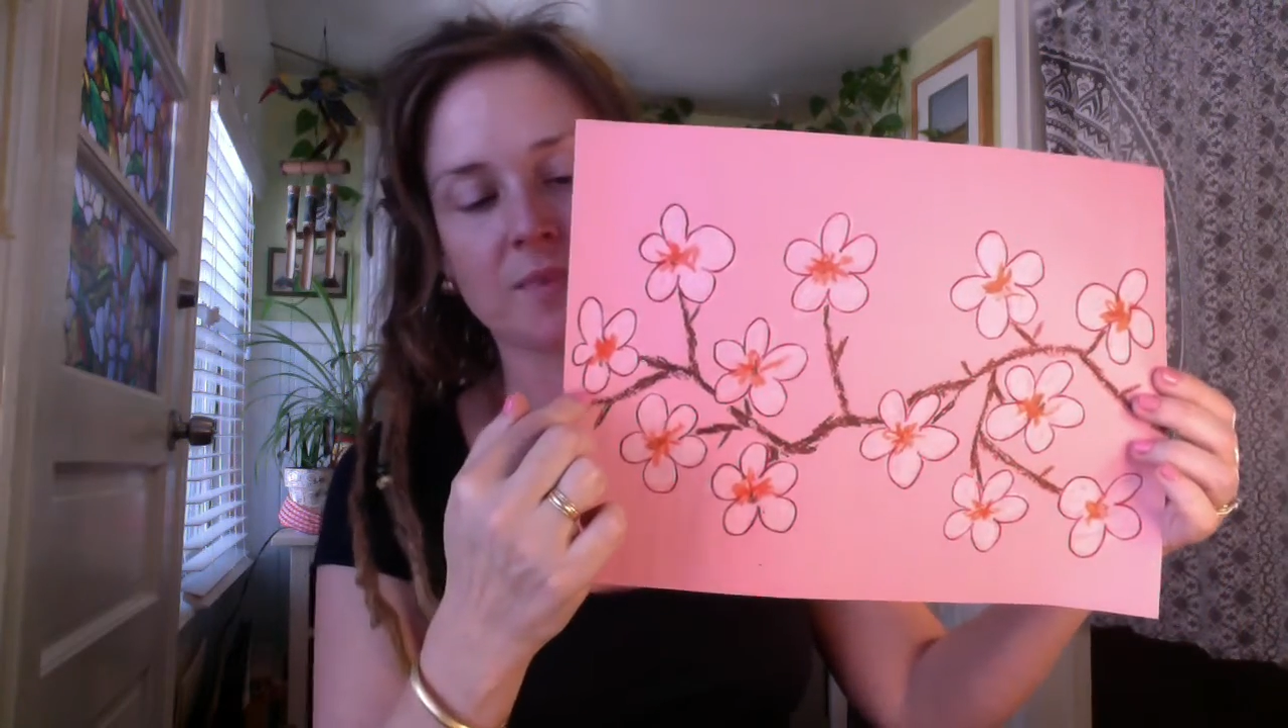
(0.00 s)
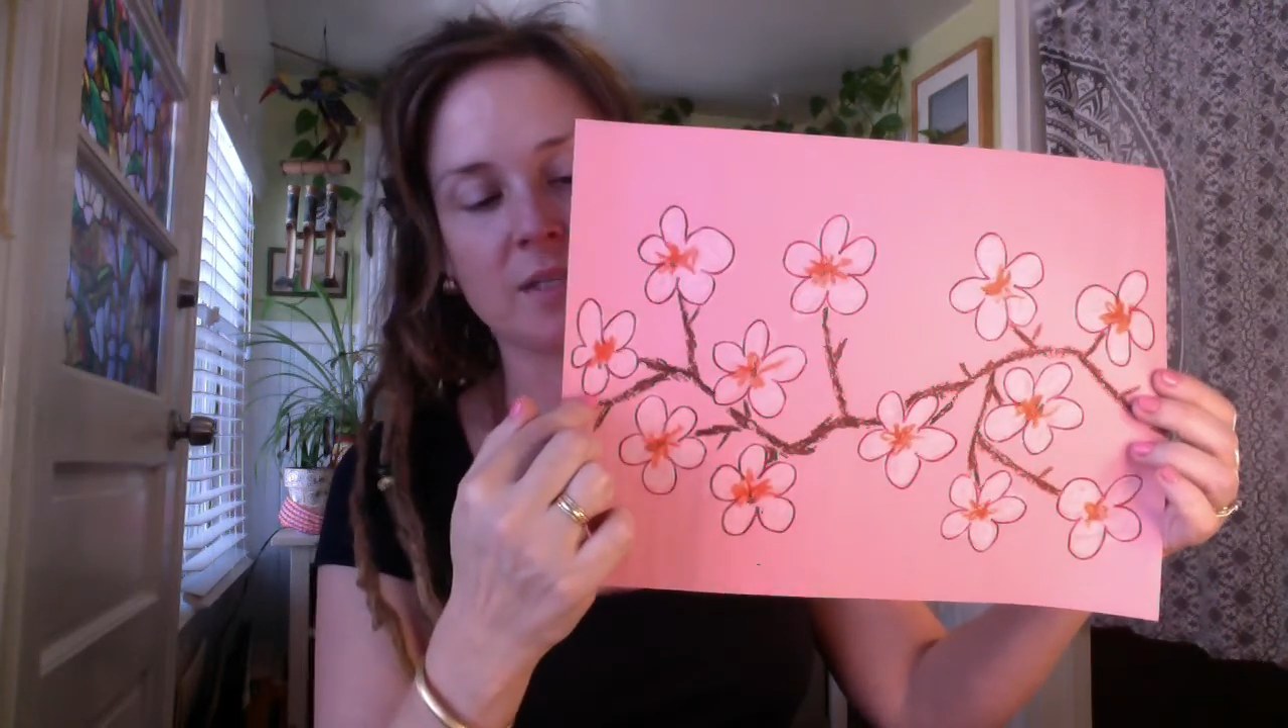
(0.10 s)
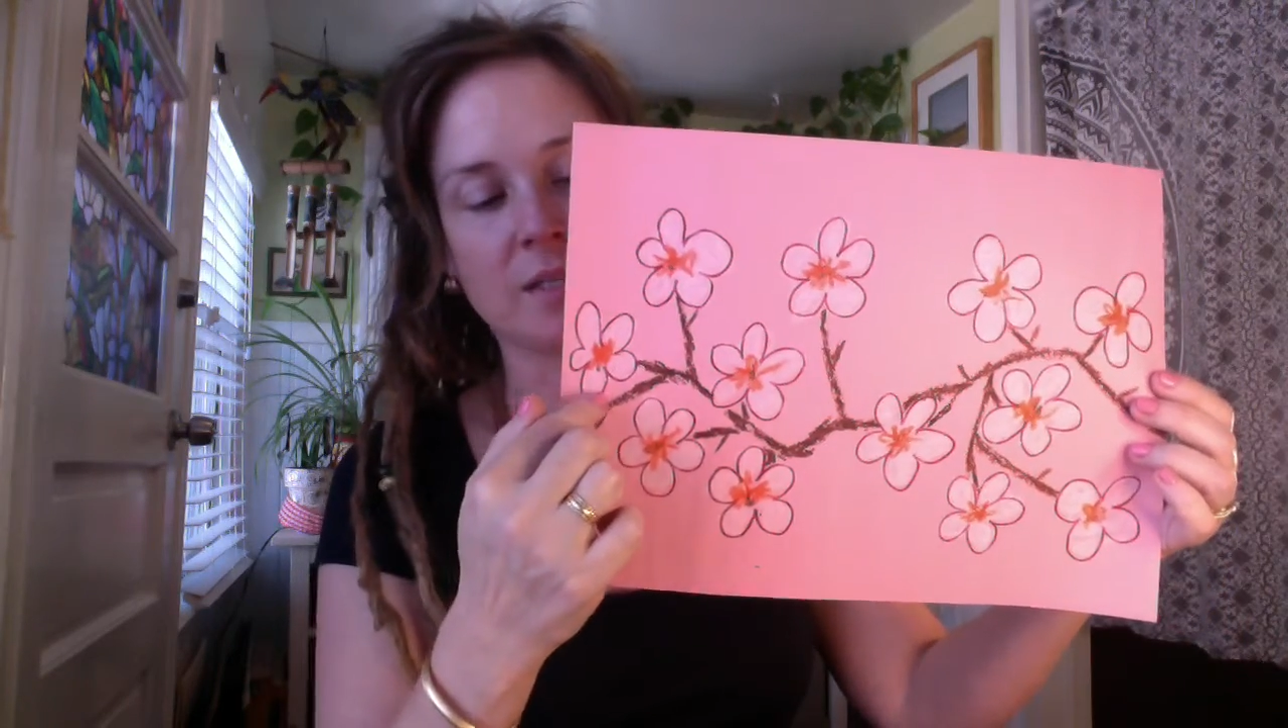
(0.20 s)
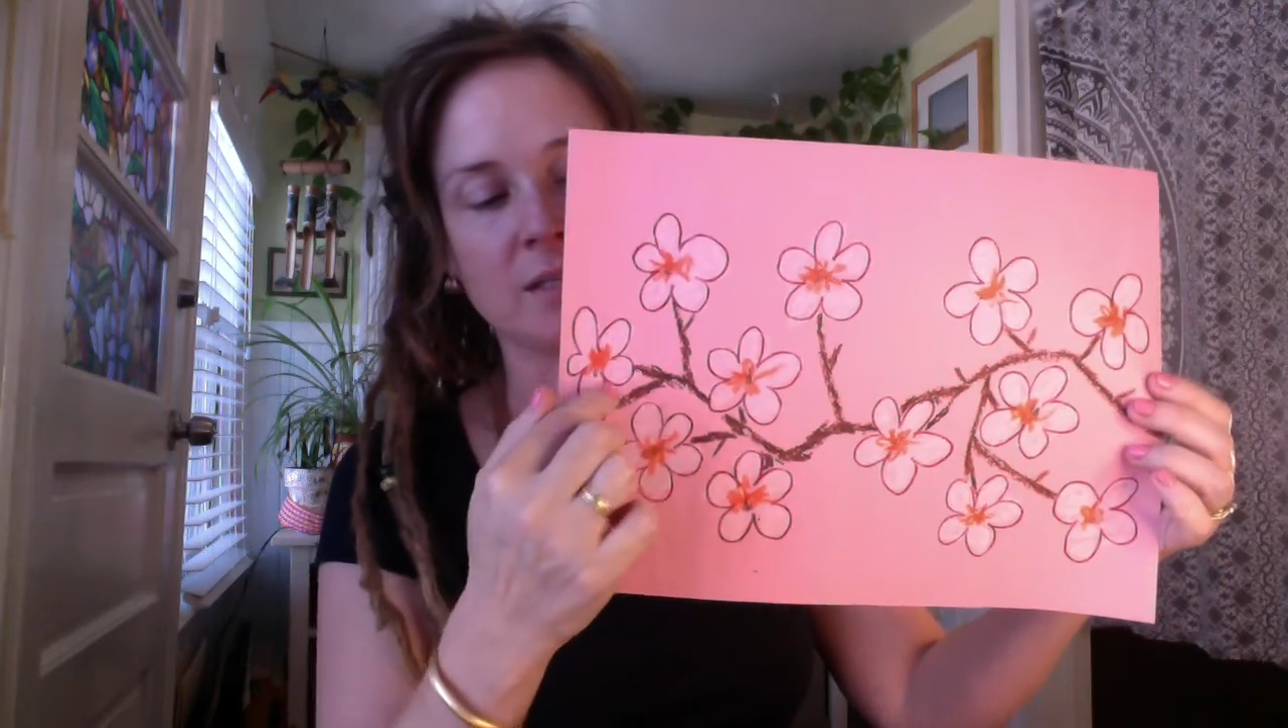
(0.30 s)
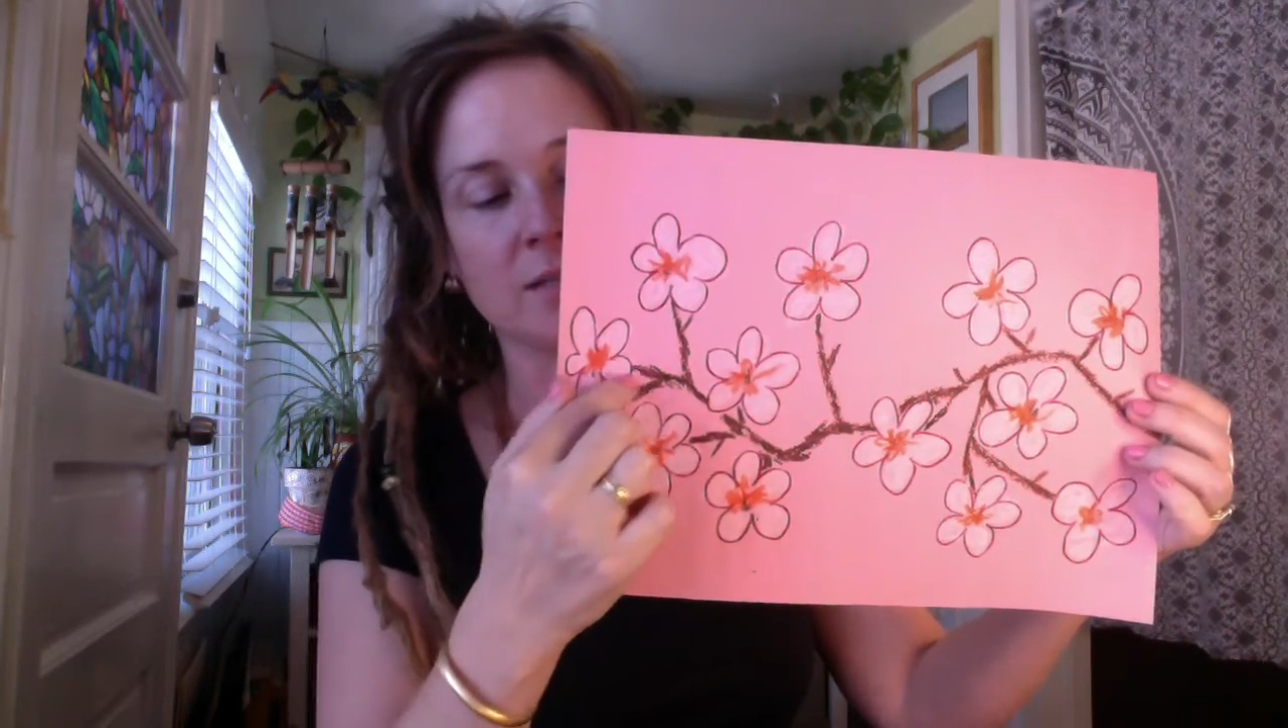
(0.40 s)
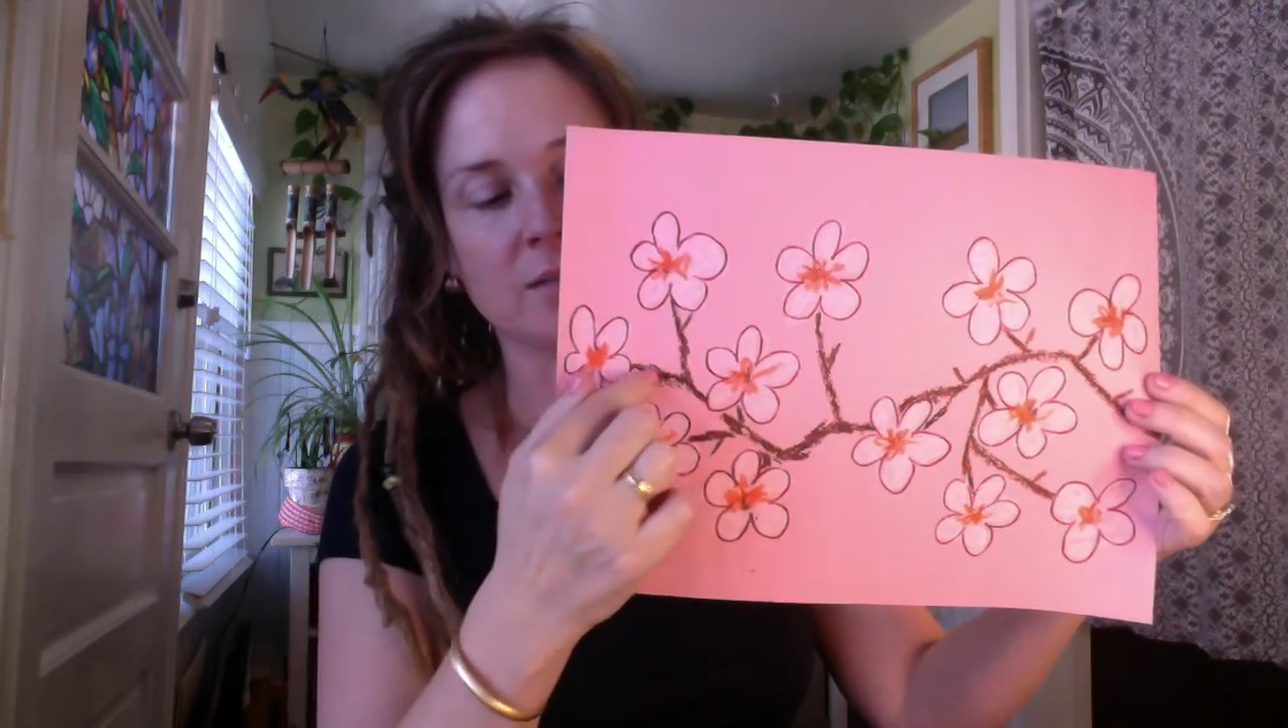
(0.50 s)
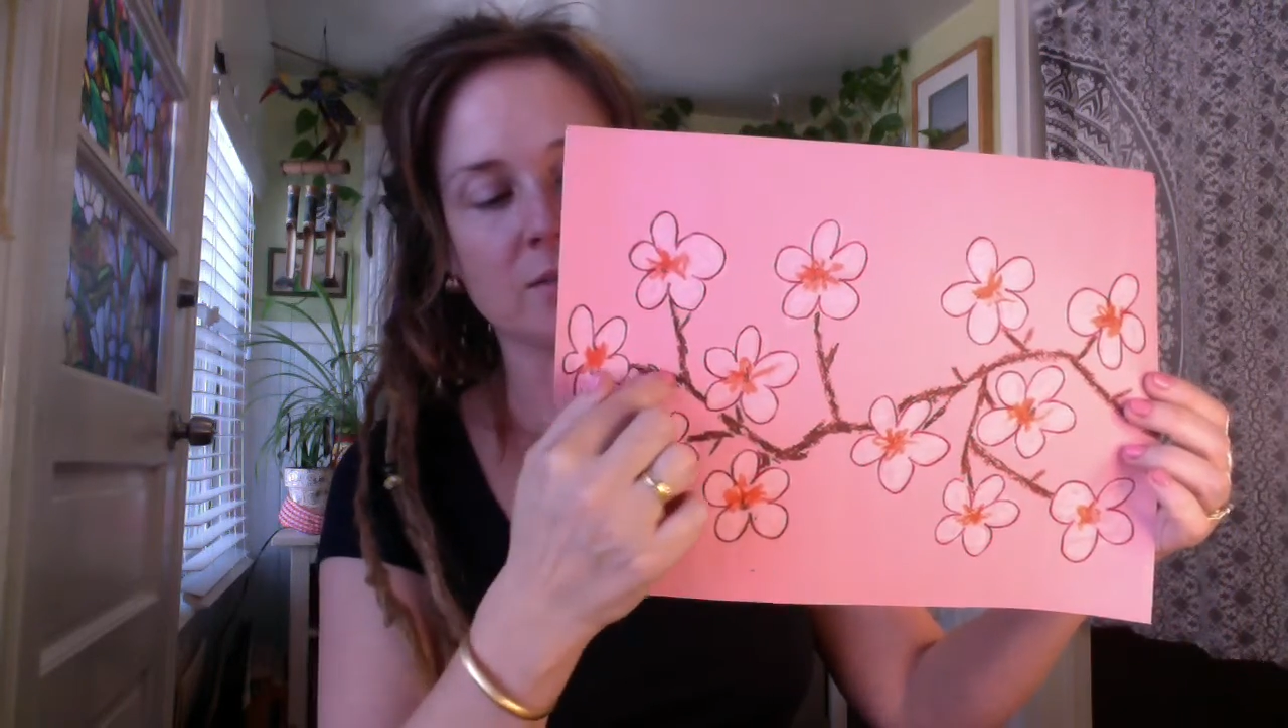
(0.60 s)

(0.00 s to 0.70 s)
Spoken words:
the